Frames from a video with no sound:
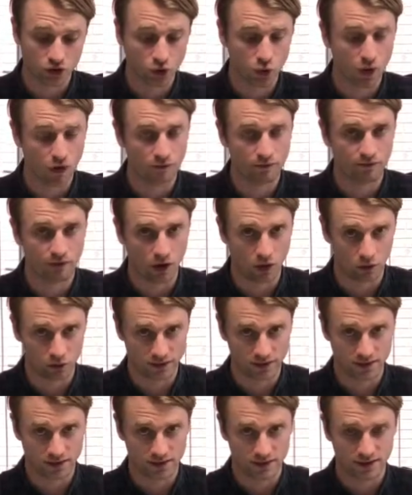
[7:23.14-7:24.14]
twelve
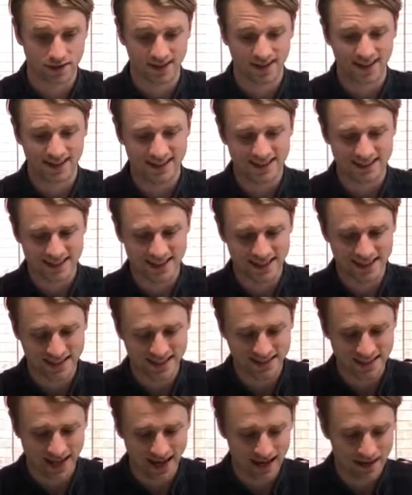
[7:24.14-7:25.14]
volts. It's the
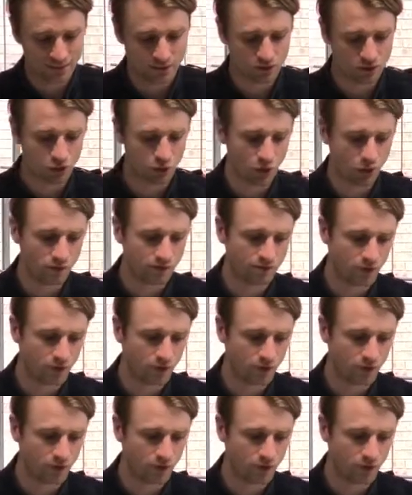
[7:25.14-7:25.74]
same twelve